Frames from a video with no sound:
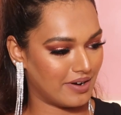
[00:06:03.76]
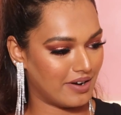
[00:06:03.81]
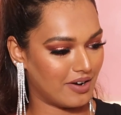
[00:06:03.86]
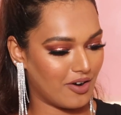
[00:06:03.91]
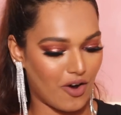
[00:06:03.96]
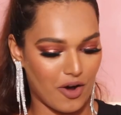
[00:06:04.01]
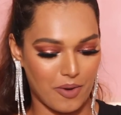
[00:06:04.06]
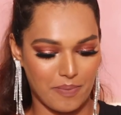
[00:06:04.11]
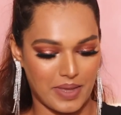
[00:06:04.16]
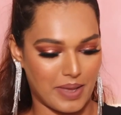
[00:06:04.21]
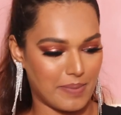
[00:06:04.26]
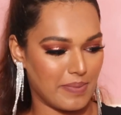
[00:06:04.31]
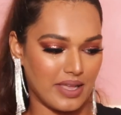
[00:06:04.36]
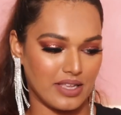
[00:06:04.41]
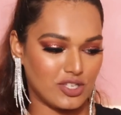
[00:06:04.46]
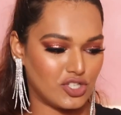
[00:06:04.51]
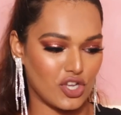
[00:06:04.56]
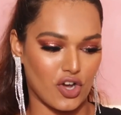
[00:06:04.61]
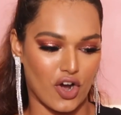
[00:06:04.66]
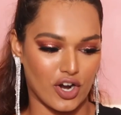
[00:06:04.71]
Or maybe
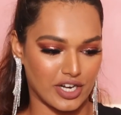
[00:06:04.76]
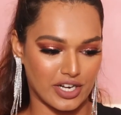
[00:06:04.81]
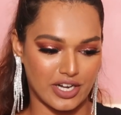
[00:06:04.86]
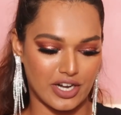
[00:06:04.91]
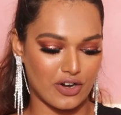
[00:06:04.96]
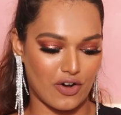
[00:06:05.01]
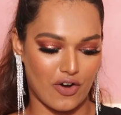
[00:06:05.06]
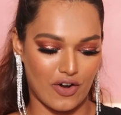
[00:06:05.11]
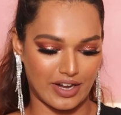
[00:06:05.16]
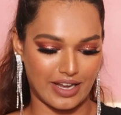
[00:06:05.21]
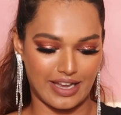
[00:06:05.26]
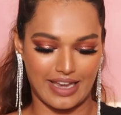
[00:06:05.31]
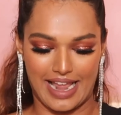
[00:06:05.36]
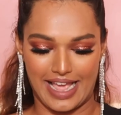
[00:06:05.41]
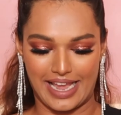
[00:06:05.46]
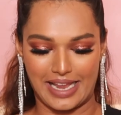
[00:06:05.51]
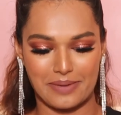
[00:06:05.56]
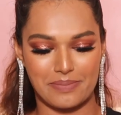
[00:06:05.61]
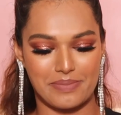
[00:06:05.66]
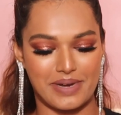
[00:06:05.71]
she ordered it
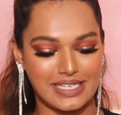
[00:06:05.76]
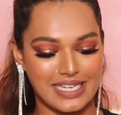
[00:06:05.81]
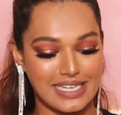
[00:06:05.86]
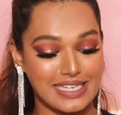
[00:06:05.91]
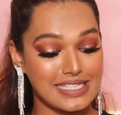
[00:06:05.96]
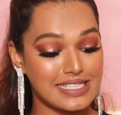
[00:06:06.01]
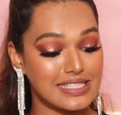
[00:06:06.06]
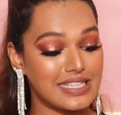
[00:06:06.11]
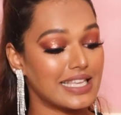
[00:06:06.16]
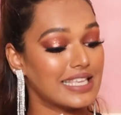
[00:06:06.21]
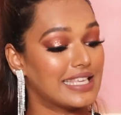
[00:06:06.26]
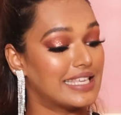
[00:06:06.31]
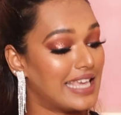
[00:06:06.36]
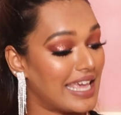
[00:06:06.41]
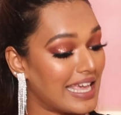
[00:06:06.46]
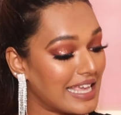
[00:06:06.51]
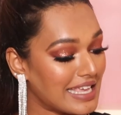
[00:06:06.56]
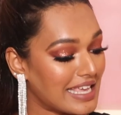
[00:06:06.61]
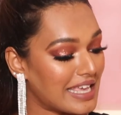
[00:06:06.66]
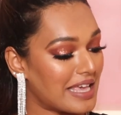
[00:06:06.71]
online. But it is the
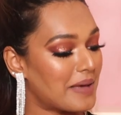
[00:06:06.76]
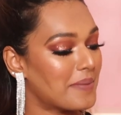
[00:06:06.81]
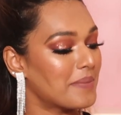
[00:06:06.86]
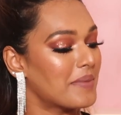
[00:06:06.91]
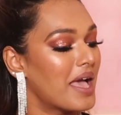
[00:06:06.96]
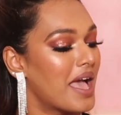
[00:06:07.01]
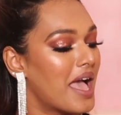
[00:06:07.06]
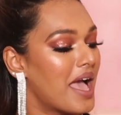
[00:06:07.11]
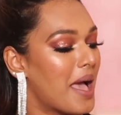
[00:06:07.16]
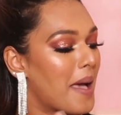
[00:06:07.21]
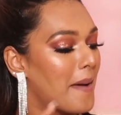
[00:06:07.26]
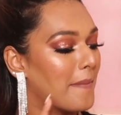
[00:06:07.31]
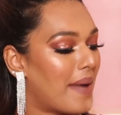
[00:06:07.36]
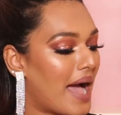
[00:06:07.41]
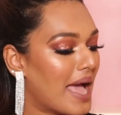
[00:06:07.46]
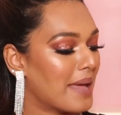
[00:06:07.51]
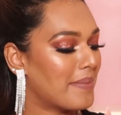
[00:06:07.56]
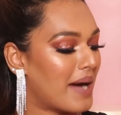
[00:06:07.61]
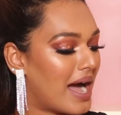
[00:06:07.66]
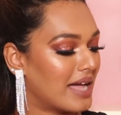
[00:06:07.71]
Gingham
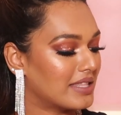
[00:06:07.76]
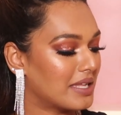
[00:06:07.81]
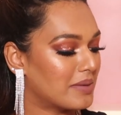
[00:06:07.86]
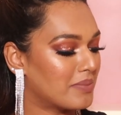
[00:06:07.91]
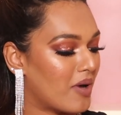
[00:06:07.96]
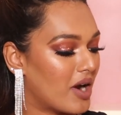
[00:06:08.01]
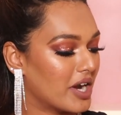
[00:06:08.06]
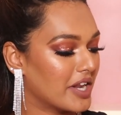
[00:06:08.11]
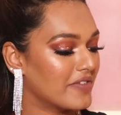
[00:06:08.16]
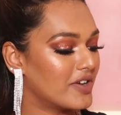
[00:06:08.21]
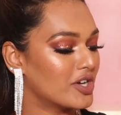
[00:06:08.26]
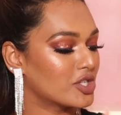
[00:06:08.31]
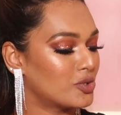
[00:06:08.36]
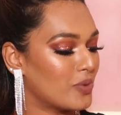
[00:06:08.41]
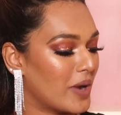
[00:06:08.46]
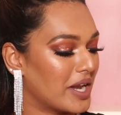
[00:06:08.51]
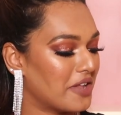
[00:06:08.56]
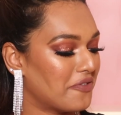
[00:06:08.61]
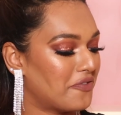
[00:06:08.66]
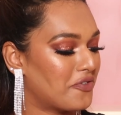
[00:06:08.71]
by Bath & Body Works
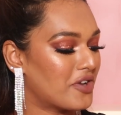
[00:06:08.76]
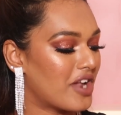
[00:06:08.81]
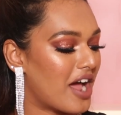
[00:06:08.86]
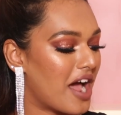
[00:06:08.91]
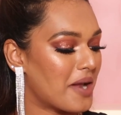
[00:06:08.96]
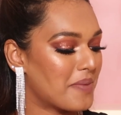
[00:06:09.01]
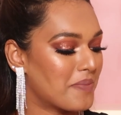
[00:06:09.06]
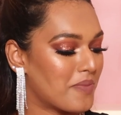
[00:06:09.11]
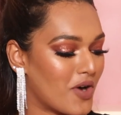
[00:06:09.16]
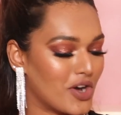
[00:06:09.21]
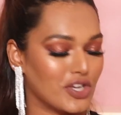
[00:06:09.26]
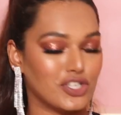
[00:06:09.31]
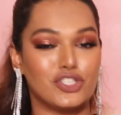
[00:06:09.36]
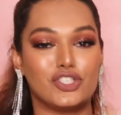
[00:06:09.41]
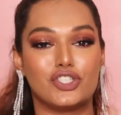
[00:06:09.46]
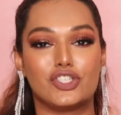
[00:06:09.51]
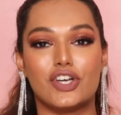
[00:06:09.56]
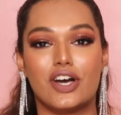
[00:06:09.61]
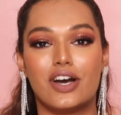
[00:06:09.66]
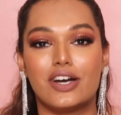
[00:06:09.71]
24-hour
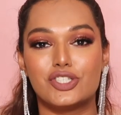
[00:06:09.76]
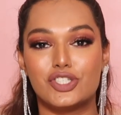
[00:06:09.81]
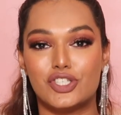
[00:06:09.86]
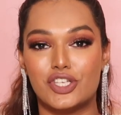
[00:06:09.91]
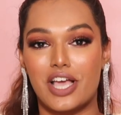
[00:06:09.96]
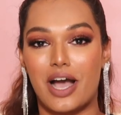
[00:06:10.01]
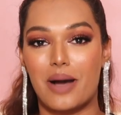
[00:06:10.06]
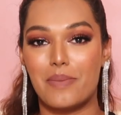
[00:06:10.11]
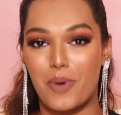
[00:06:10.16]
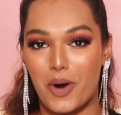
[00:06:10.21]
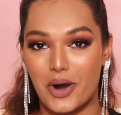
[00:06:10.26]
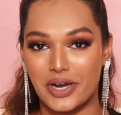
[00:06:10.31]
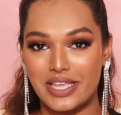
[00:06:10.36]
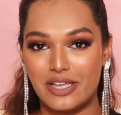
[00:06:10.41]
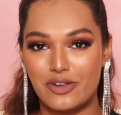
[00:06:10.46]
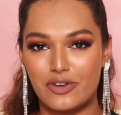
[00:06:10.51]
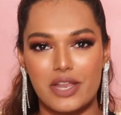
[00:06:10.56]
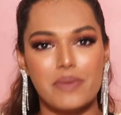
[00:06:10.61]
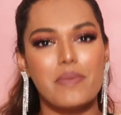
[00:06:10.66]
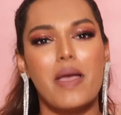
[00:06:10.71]
moisture Shea body
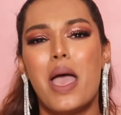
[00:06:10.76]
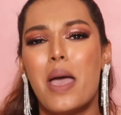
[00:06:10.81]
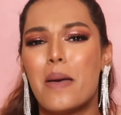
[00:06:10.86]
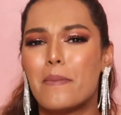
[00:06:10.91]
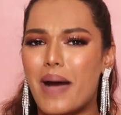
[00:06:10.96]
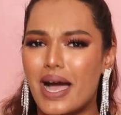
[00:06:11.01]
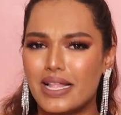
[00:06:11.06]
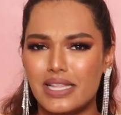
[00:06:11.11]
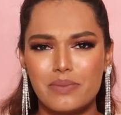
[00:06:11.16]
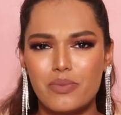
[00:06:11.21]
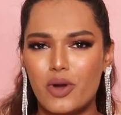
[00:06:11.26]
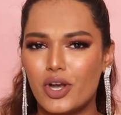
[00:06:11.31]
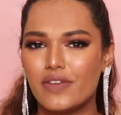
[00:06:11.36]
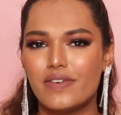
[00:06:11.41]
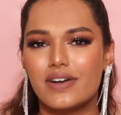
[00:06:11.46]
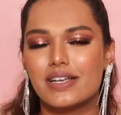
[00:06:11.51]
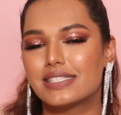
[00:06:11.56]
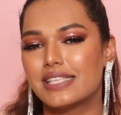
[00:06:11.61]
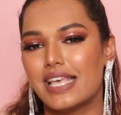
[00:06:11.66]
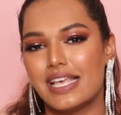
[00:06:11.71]
cream. Bath & Body
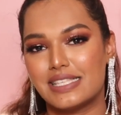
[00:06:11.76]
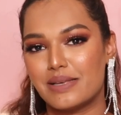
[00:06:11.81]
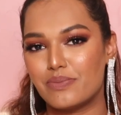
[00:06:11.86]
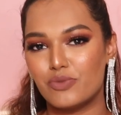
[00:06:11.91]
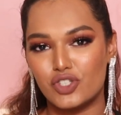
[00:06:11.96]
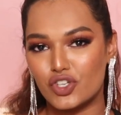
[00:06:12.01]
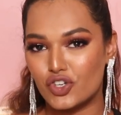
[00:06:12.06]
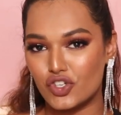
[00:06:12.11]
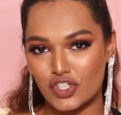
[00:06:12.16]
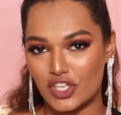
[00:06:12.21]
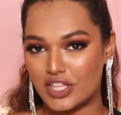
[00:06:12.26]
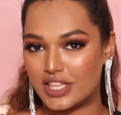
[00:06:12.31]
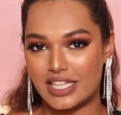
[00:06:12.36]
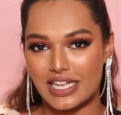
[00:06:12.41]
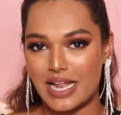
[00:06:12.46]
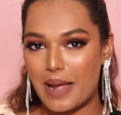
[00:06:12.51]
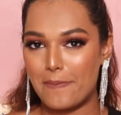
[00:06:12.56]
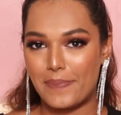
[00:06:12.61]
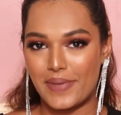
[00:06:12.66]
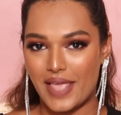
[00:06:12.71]
Works se aisa mujhe kuch
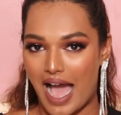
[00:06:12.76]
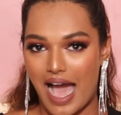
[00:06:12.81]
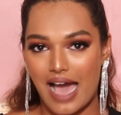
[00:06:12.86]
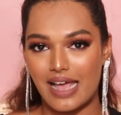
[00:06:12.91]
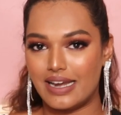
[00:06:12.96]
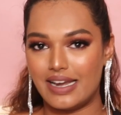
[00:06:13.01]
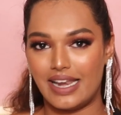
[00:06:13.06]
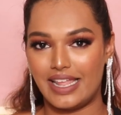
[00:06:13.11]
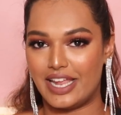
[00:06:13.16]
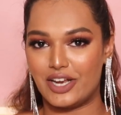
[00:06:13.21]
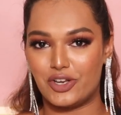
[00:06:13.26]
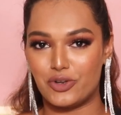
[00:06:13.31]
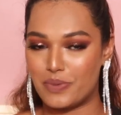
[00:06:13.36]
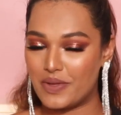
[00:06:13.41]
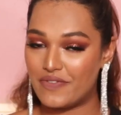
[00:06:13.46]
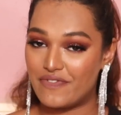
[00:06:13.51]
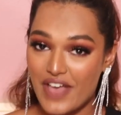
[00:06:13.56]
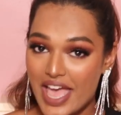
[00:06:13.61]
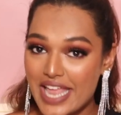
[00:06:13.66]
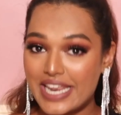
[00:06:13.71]
itna pyar nahi hai, to be
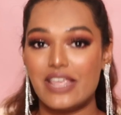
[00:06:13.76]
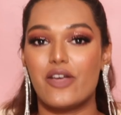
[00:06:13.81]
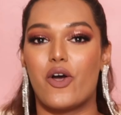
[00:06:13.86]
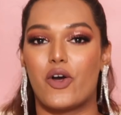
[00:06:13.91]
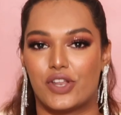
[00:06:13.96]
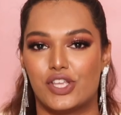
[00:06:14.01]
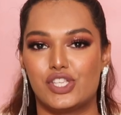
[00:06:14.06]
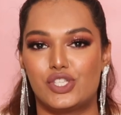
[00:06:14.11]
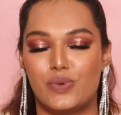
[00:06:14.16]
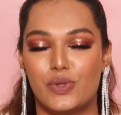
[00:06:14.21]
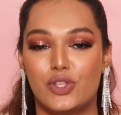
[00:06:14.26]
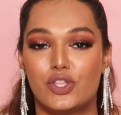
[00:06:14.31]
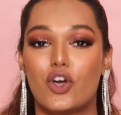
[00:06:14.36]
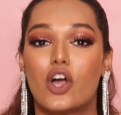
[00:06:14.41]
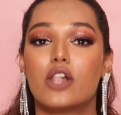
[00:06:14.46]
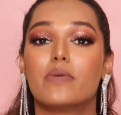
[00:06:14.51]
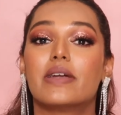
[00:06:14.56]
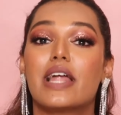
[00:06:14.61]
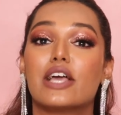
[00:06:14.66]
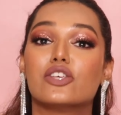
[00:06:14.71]
very honest with
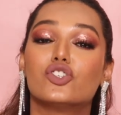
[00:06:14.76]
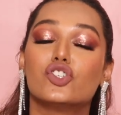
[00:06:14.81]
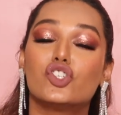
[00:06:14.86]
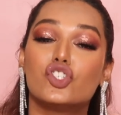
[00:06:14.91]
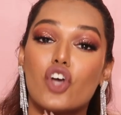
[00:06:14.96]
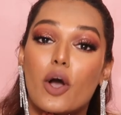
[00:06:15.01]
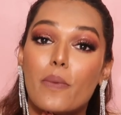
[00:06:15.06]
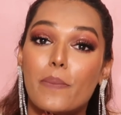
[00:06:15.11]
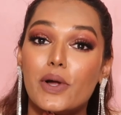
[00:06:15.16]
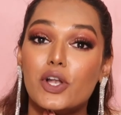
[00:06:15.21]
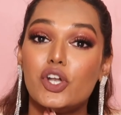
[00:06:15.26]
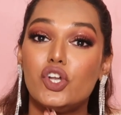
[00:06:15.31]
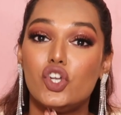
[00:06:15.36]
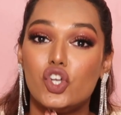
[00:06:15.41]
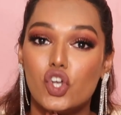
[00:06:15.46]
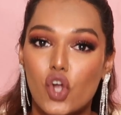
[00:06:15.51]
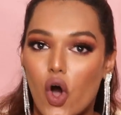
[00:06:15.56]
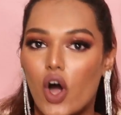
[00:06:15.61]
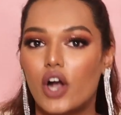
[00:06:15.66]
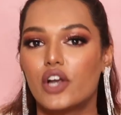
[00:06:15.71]
y'all. But I used to shop a
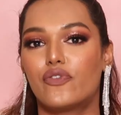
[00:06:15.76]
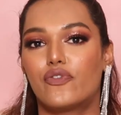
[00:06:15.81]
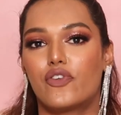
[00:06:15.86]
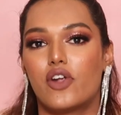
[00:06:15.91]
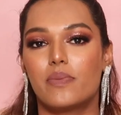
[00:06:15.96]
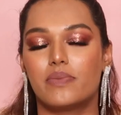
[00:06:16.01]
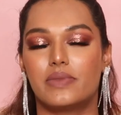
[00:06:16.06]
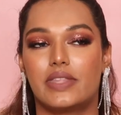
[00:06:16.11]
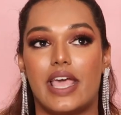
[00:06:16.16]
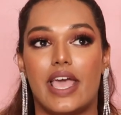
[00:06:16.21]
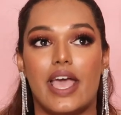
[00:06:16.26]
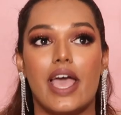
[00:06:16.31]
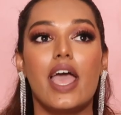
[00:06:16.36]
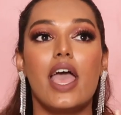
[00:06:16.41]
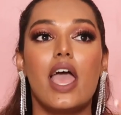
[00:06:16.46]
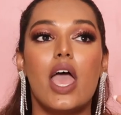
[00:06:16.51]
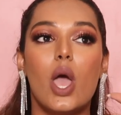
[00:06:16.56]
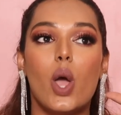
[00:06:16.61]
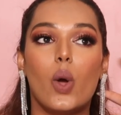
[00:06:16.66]
lot from there.